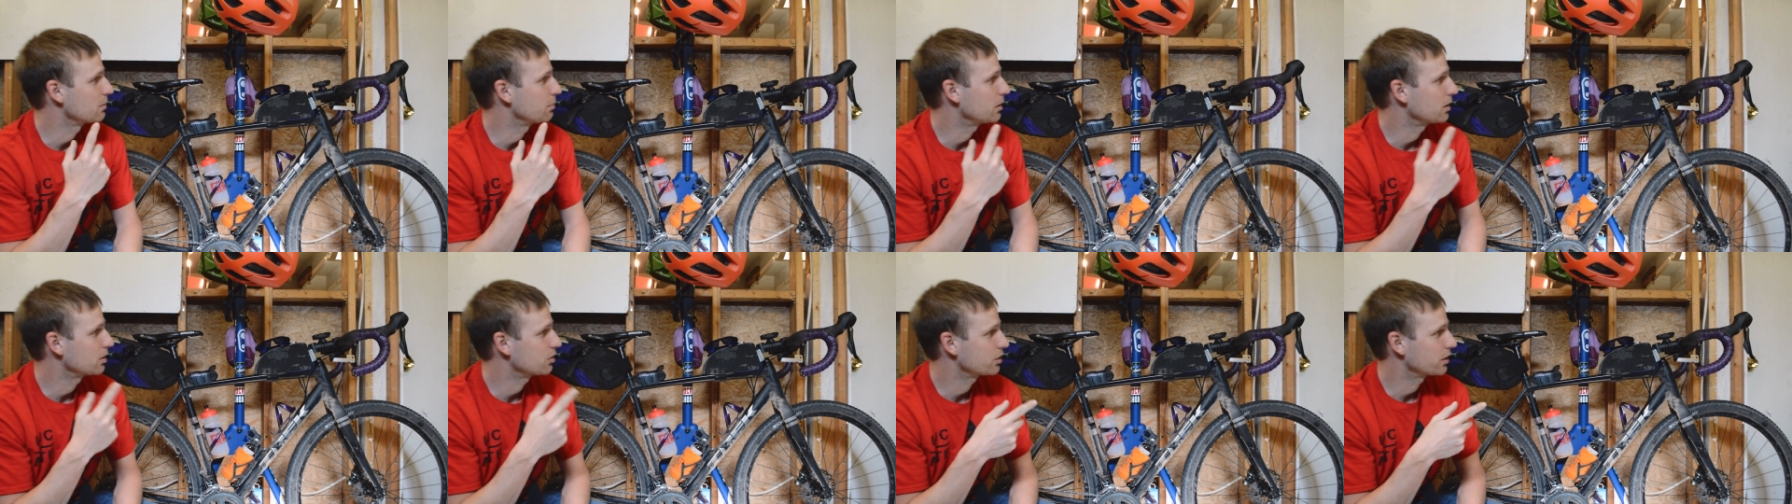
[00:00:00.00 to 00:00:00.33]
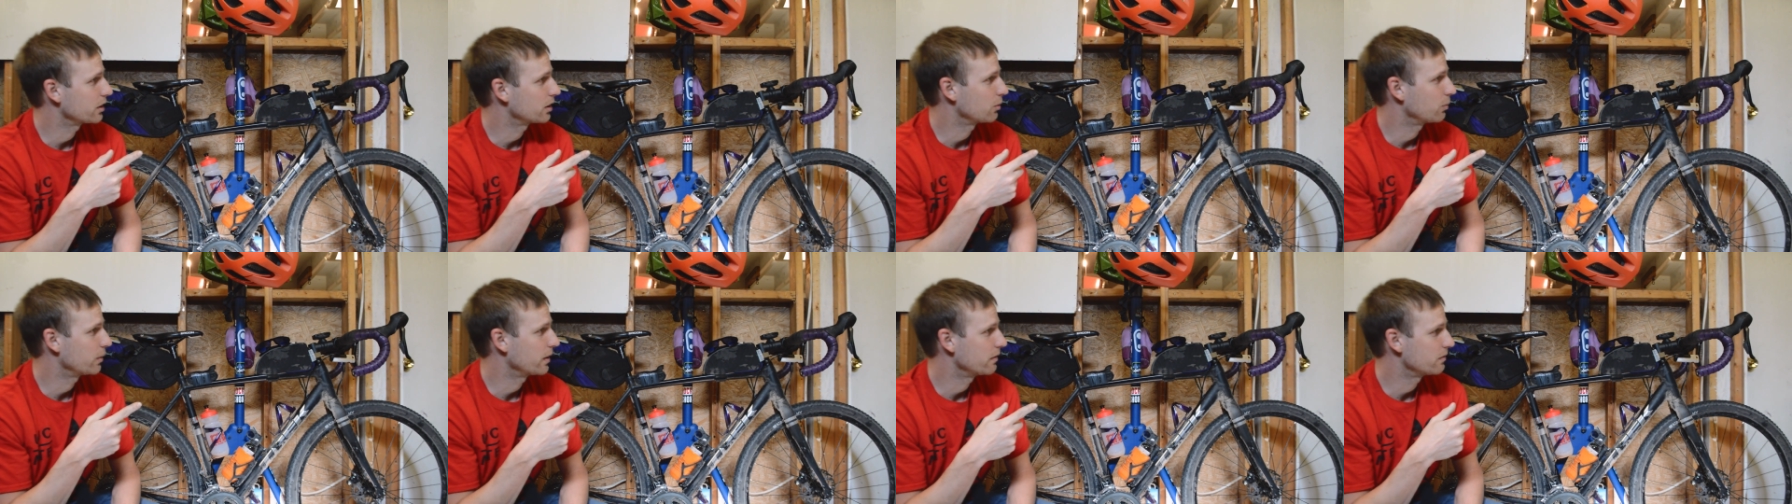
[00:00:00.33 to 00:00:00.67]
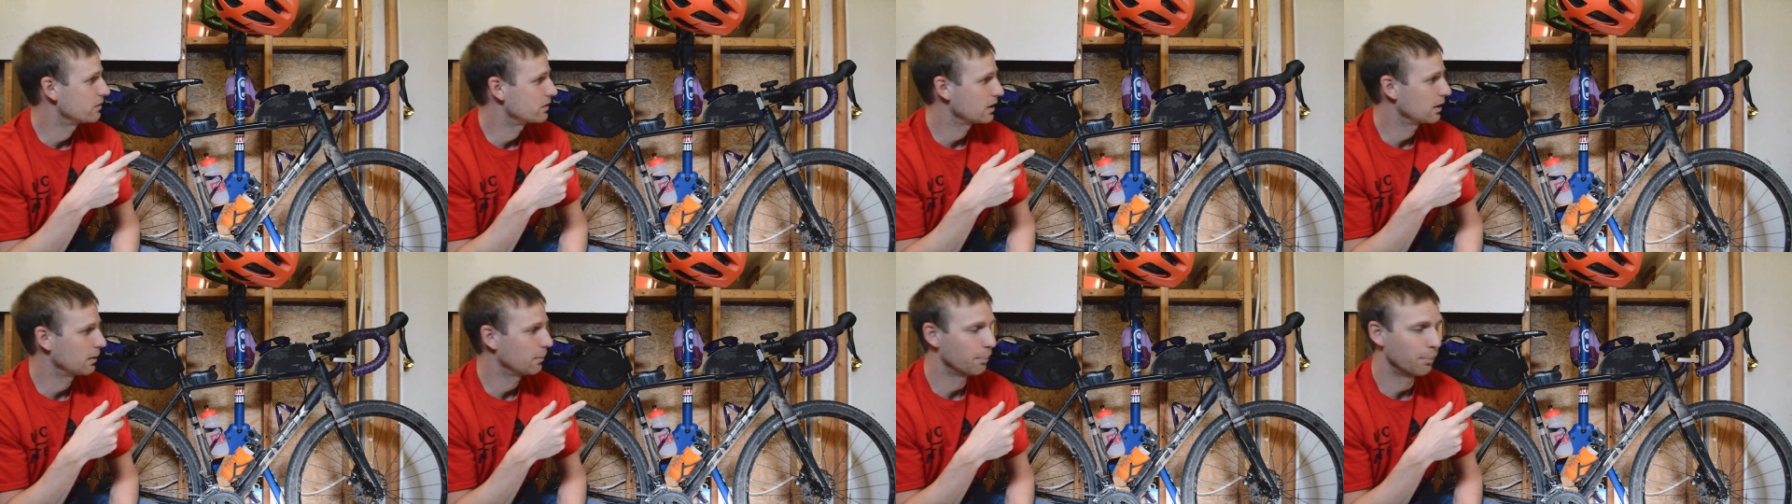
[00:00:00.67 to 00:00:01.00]
Bontrager
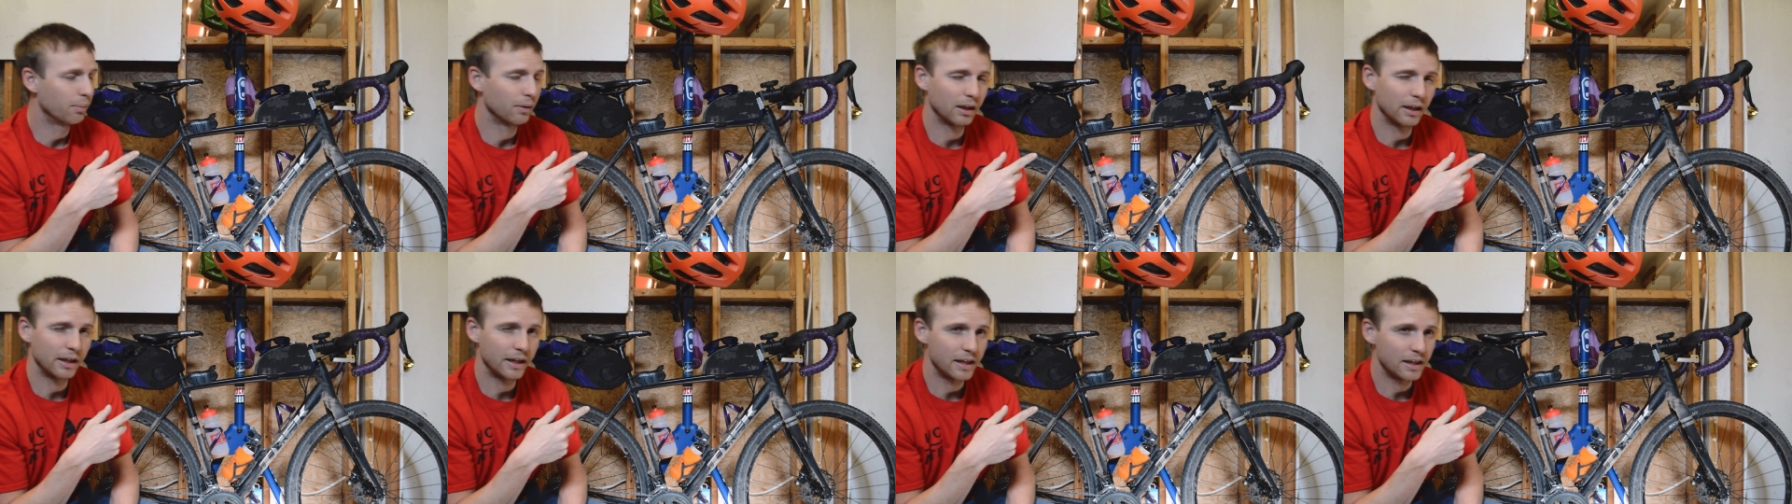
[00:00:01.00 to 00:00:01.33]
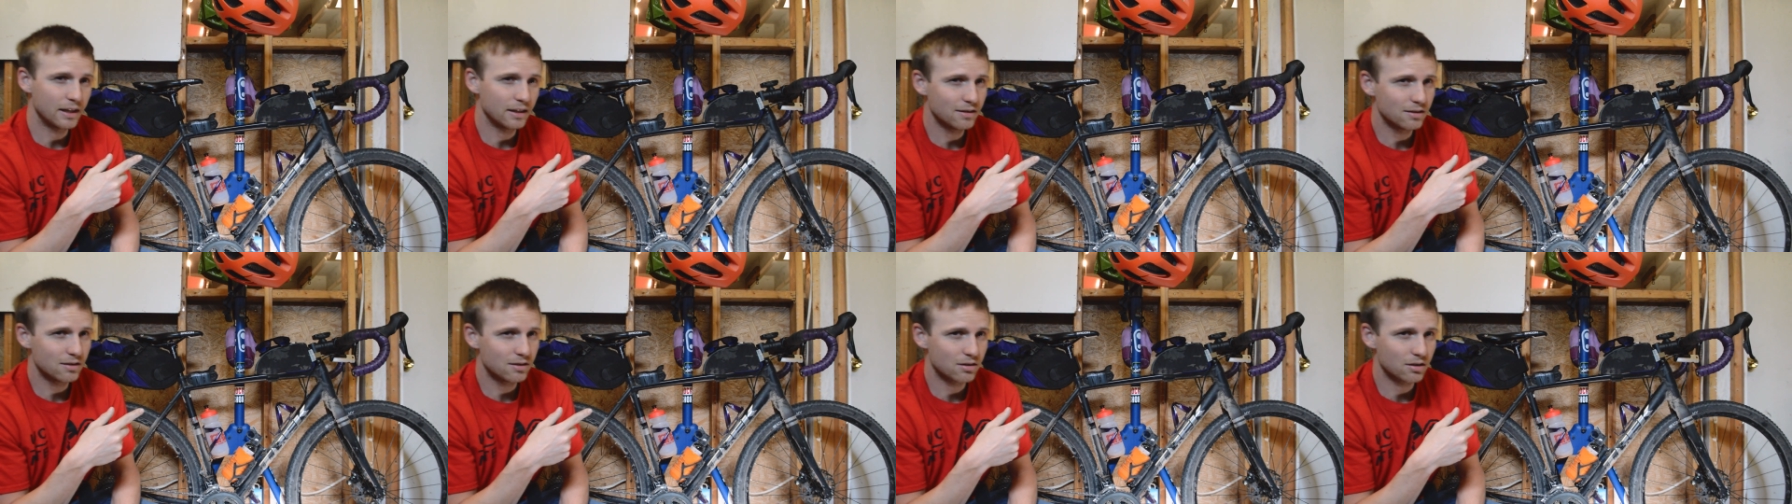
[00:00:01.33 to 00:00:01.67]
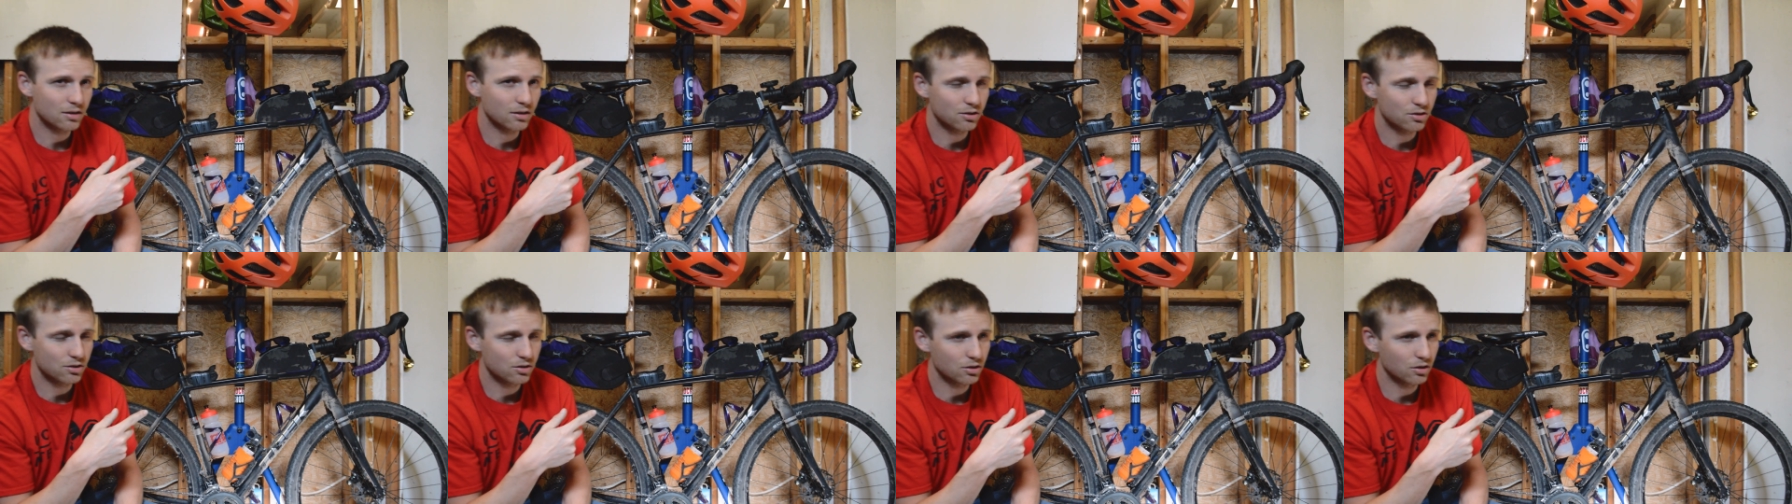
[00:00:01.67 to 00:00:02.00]
WaveCel Blaze.
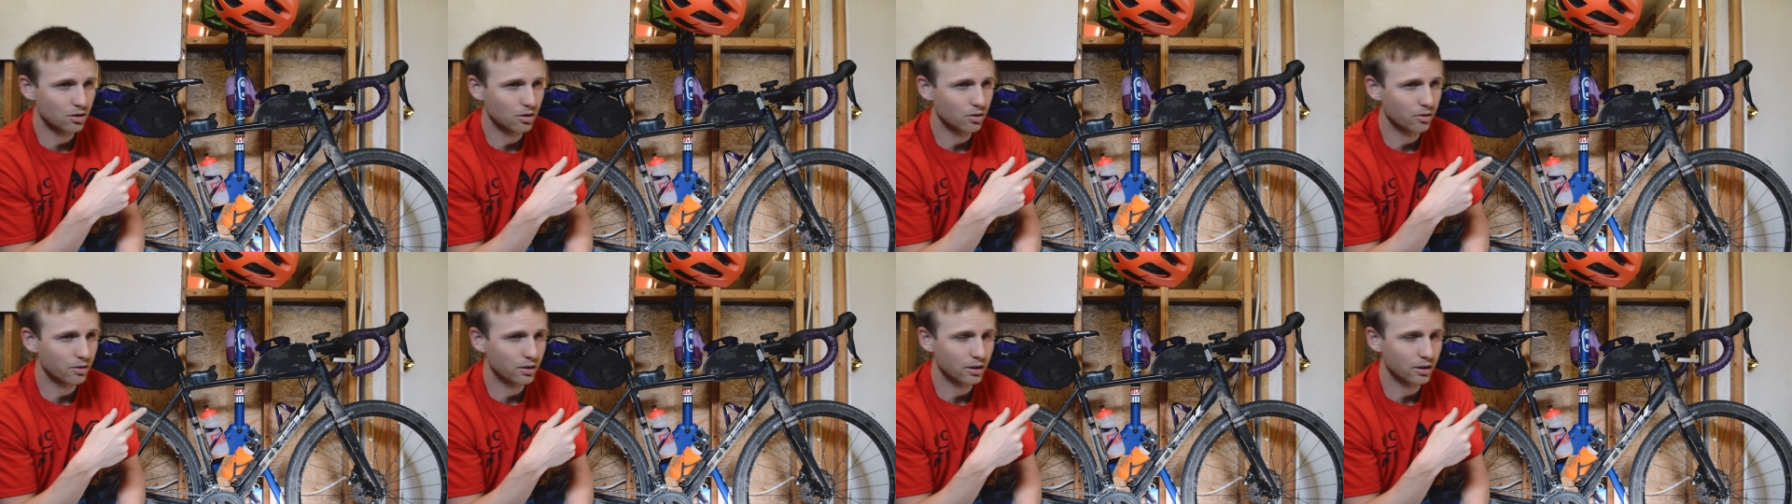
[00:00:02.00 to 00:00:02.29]
So